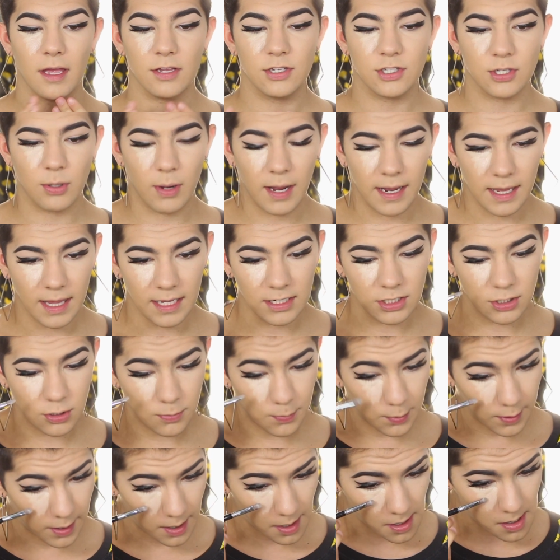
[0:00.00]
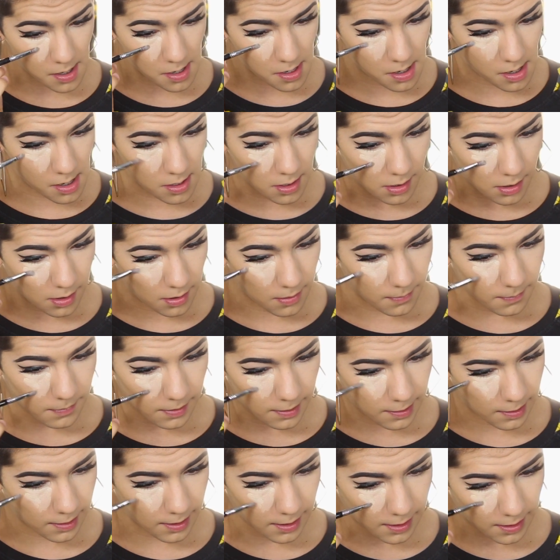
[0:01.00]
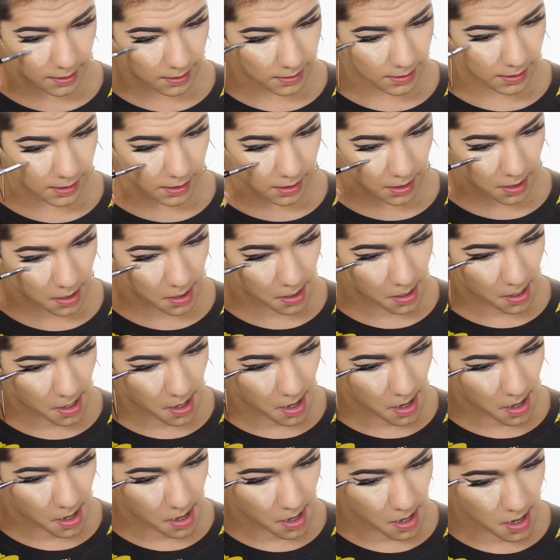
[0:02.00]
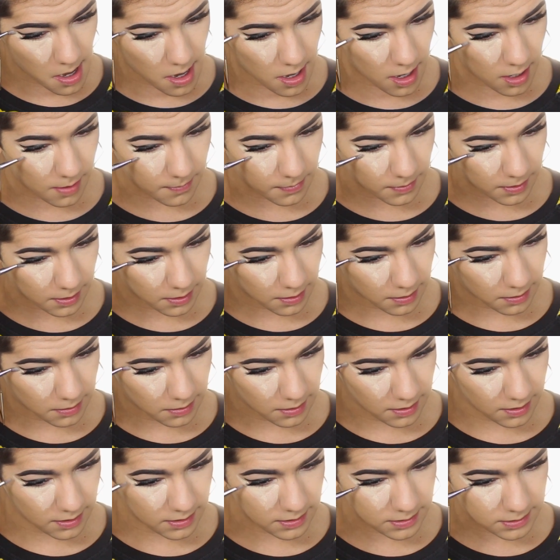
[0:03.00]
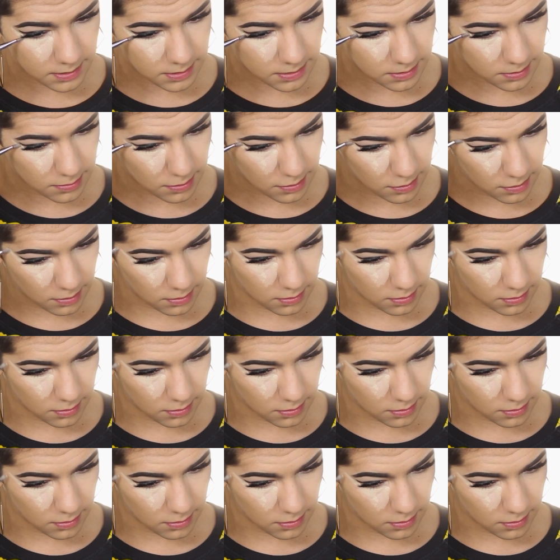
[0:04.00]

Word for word: so I like to bring... my highlight up like this